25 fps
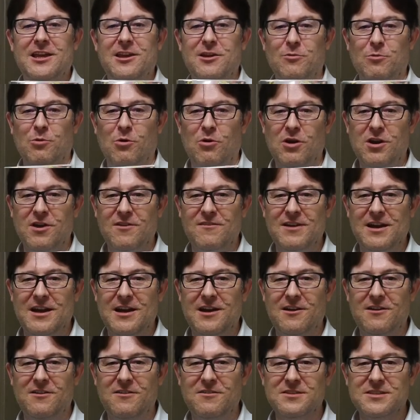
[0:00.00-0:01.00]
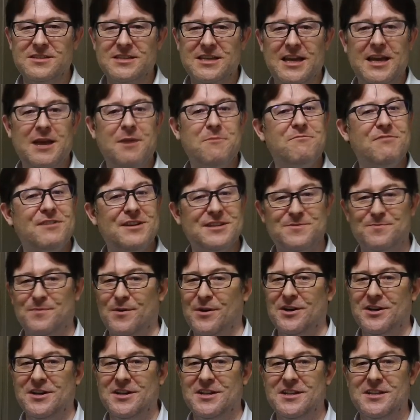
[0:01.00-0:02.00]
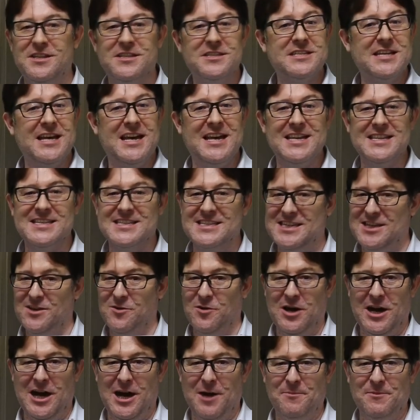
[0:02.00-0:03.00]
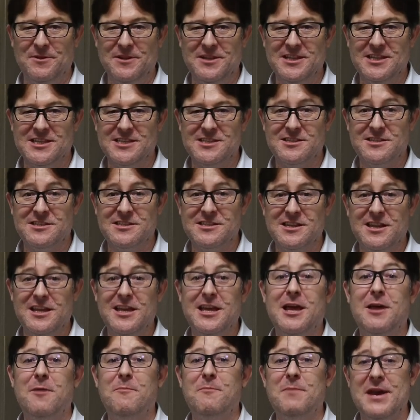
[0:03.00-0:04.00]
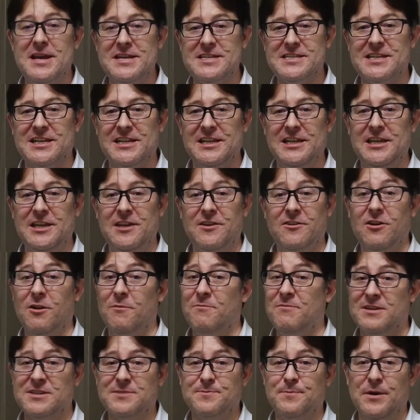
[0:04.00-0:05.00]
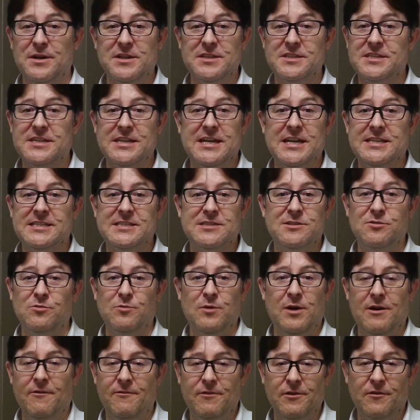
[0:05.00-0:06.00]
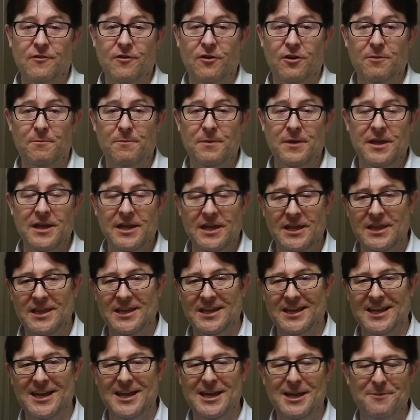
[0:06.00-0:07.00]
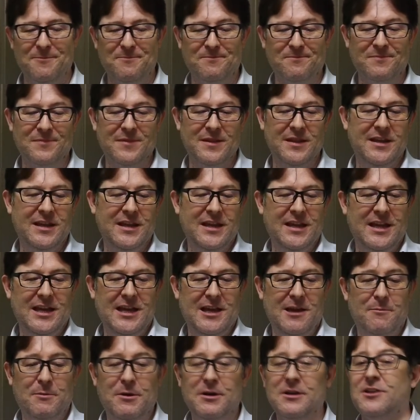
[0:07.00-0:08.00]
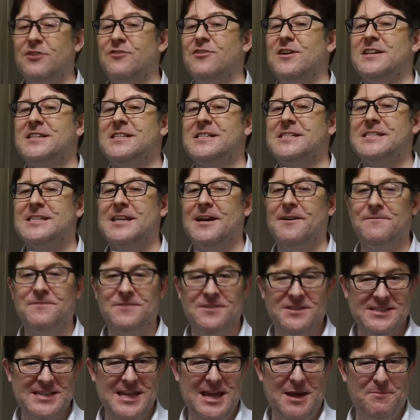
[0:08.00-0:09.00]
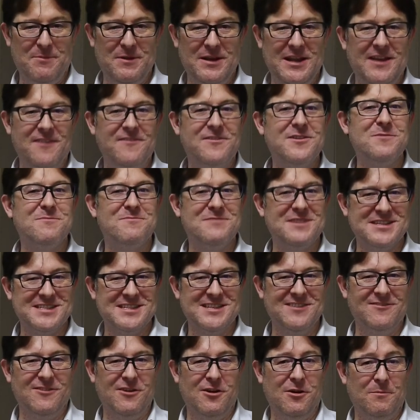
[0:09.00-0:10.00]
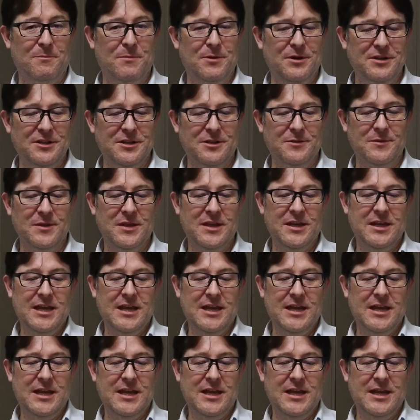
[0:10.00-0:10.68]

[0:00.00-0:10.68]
You walk around, press buttons, and see what happens. Basically, you've got to press buttons to get to wherever you've got to be in the game. But crazy stuff does happen if you press the wrong button.